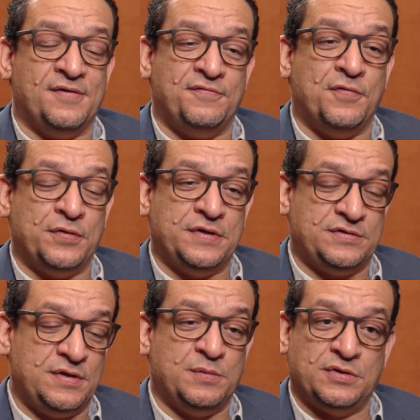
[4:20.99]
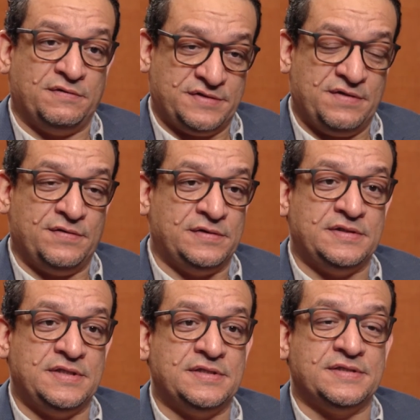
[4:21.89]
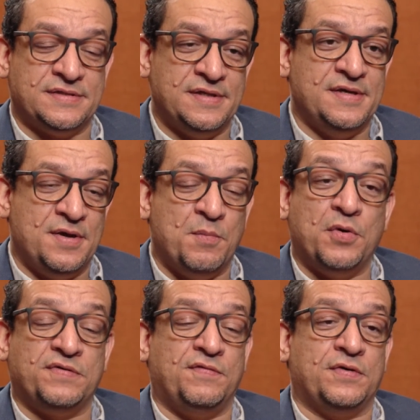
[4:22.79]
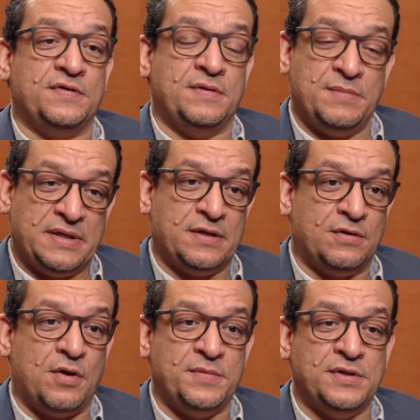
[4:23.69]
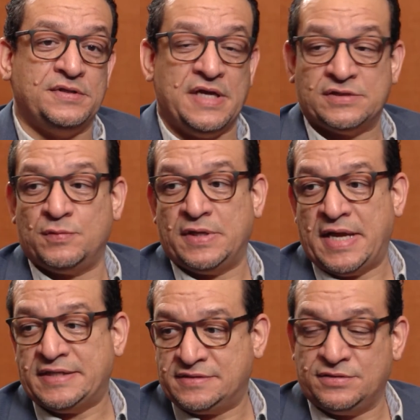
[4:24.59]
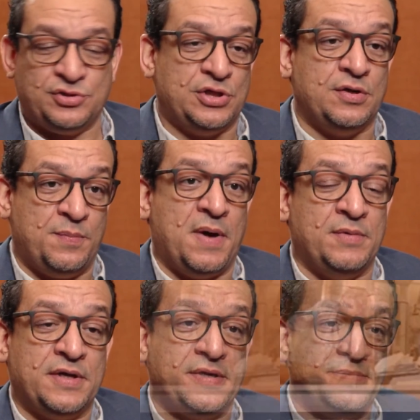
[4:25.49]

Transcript: for the treatment of several diseases, both for the medical community as well as the general public.